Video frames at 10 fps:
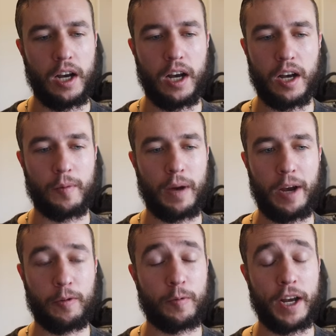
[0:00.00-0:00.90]

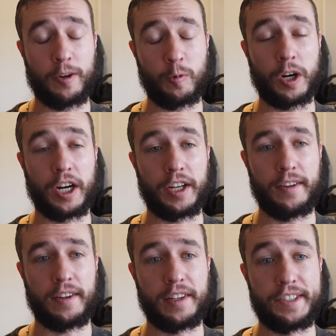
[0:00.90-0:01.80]
I would rather work
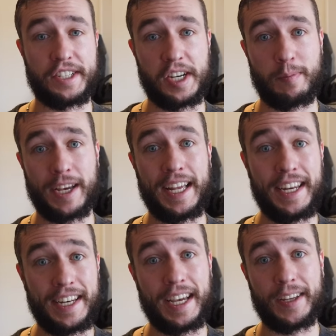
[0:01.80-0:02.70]
on Jeep
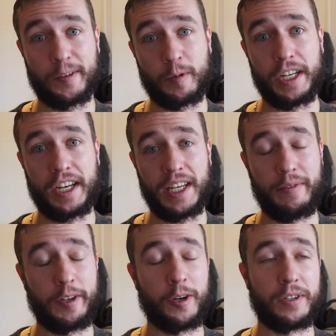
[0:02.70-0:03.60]
any day of the week,
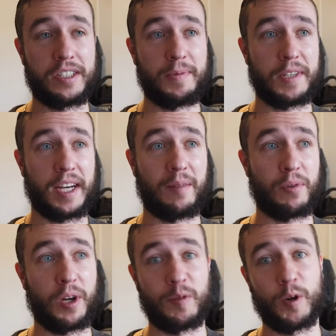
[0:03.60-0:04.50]
even though it seems like I'm
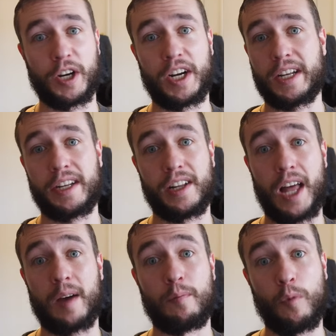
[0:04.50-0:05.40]
probably working on it a
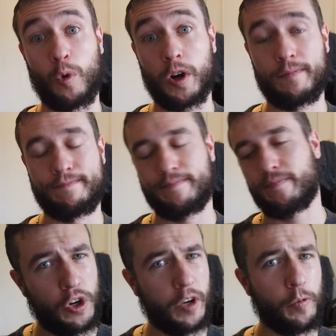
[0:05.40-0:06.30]
lot more.
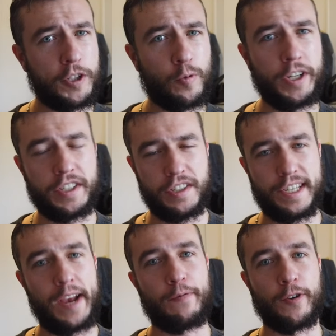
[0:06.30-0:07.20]
Okay, which one is
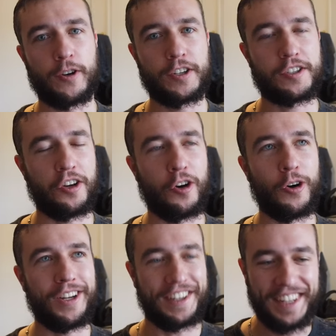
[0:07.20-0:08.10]
safer?
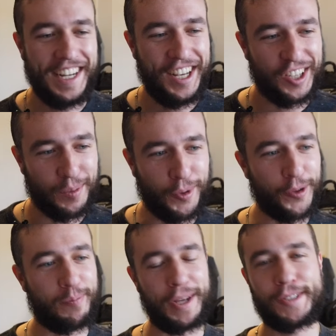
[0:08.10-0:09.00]
So they're
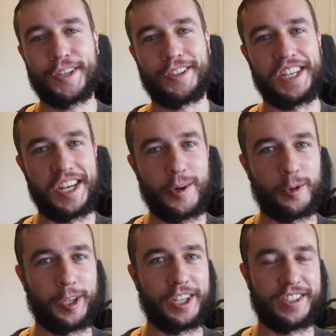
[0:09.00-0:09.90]
both basically
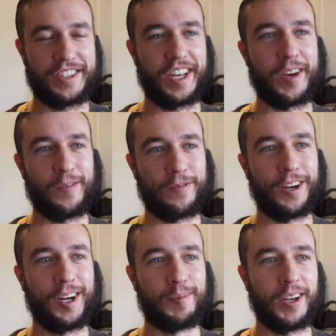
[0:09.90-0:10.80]
equally unsafe. The
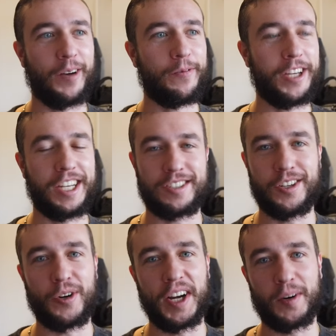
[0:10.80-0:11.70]
Humvee has
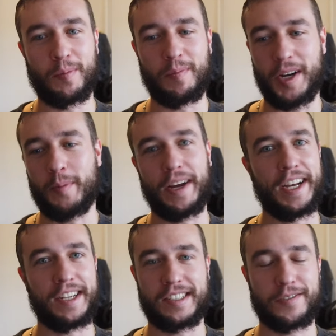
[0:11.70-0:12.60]
no
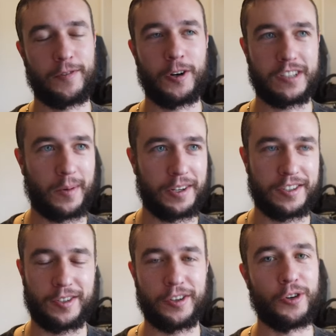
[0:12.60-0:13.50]
airbags, as far as I'm
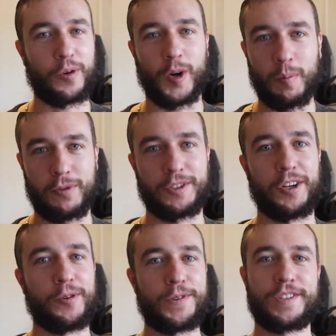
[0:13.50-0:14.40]
concerned, no crumple
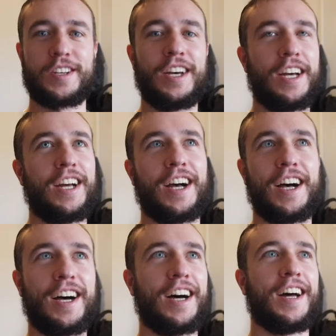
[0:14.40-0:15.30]
zones.
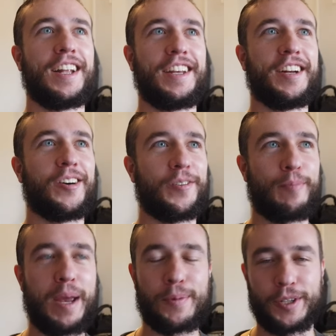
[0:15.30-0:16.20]
You know,
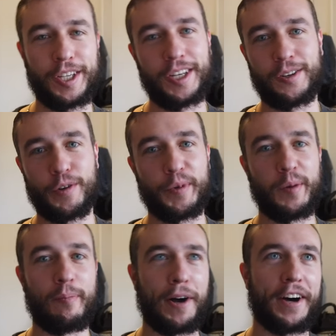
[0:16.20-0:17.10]
paper-thin
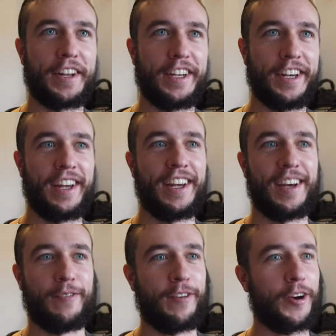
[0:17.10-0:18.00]
aluminum body,
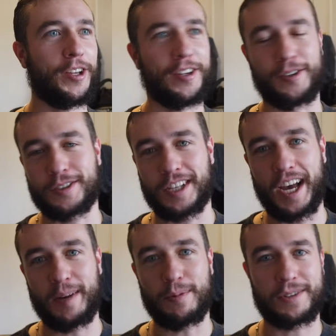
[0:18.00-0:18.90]
very little
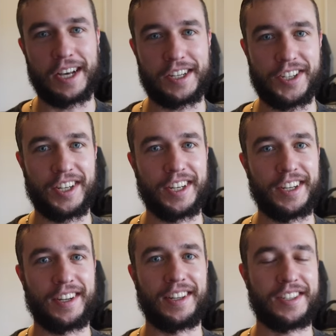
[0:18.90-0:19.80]
side
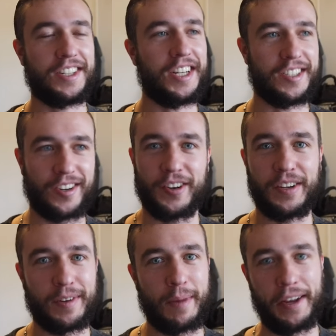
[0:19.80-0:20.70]
protection. The seats aren't
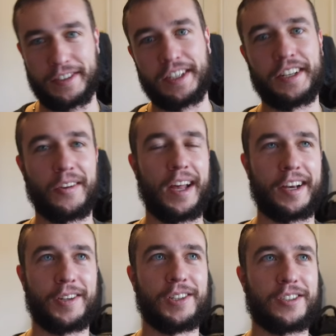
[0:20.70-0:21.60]
even mounted and they're
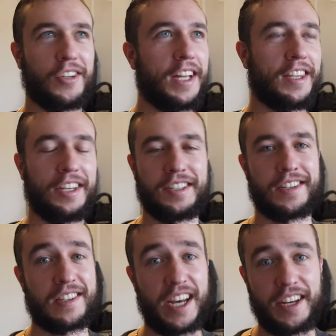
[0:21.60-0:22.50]
that good. So that thing is
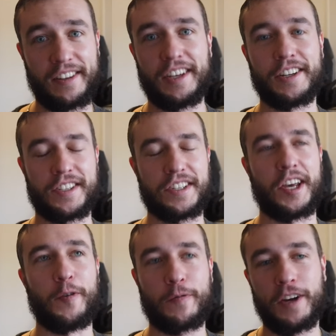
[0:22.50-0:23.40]
insanely
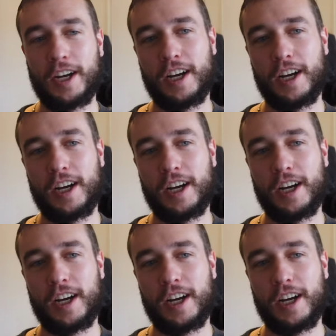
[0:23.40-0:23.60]
unsafe.